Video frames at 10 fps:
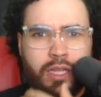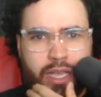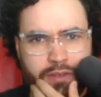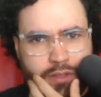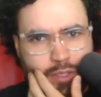
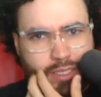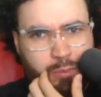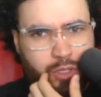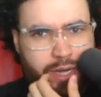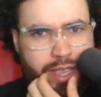like
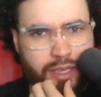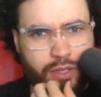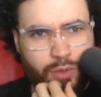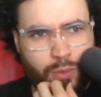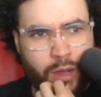similar
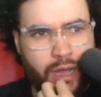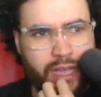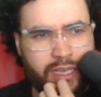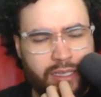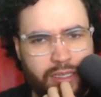
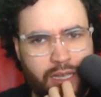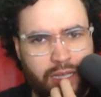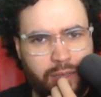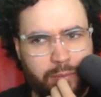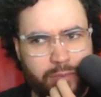UI,
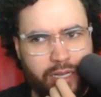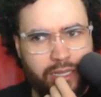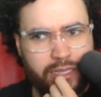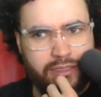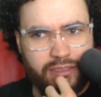kind
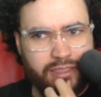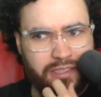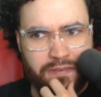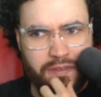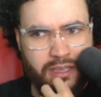of like to
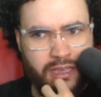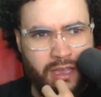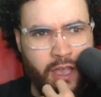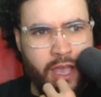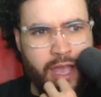Diffy,
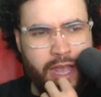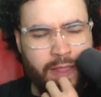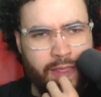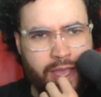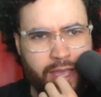
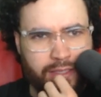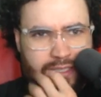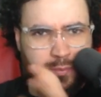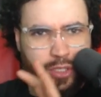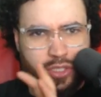and then
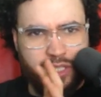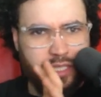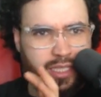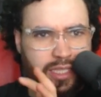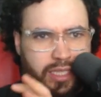similar
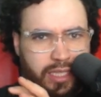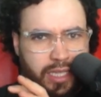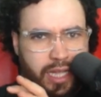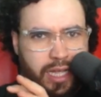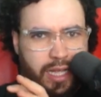to
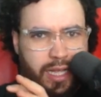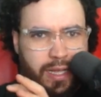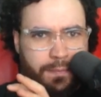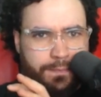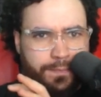
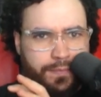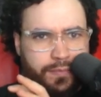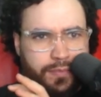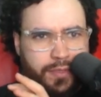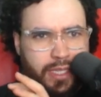
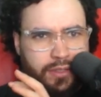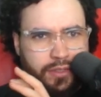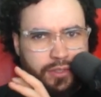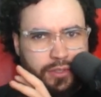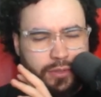
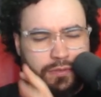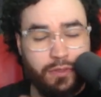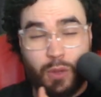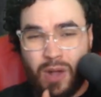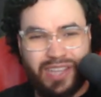
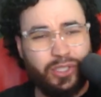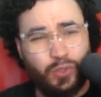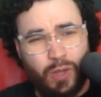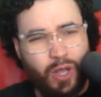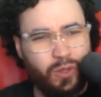FlowWise as
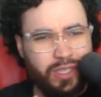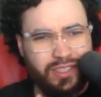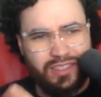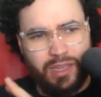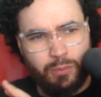well
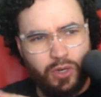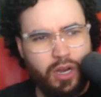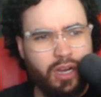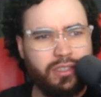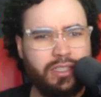in some
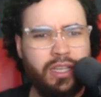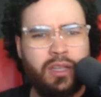regards.